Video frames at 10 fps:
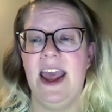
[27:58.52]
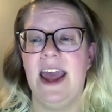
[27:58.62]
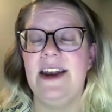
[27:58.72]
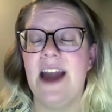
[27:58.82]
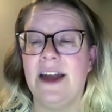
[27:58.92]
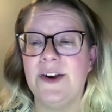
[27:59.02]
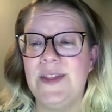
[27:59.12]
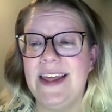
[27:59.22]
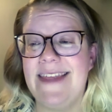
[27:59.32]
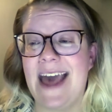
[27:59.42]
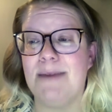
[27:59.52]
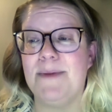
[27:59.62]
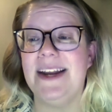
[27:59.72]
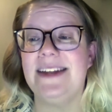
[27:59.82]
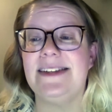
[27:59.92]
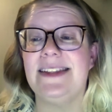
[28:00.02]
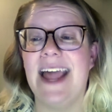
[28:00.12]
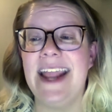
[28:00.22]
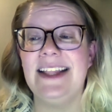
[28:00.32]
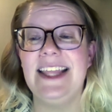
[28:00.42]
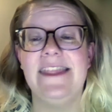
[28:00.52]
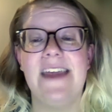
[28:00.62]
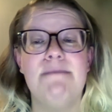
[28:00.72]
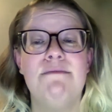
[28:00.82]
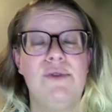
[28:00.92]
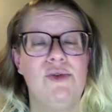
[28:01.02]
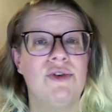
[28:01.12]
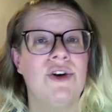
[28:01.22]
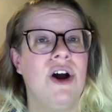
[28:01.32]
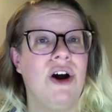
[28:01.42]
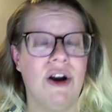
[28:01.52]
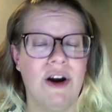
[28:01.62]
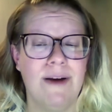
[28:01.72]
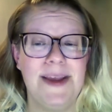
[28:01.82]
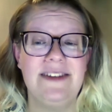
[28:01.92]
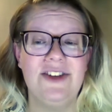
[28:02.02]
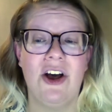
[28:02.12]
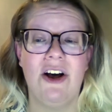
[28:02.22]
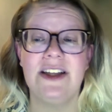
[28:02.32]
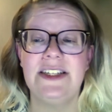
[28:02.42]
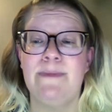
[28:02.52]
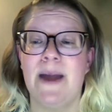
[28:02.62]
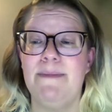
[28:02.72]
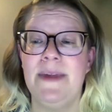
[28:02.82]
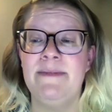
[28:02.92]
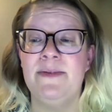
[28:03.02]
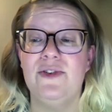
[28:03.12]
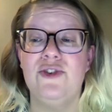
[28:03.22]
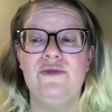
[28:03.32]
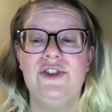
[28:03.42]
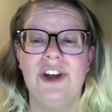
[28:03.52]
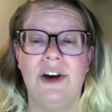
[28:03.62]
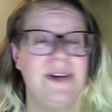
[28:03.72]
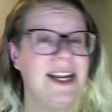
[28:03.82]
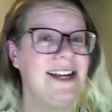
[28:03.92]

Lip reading: And not only that, but it's likely that more harm is caused by people who don't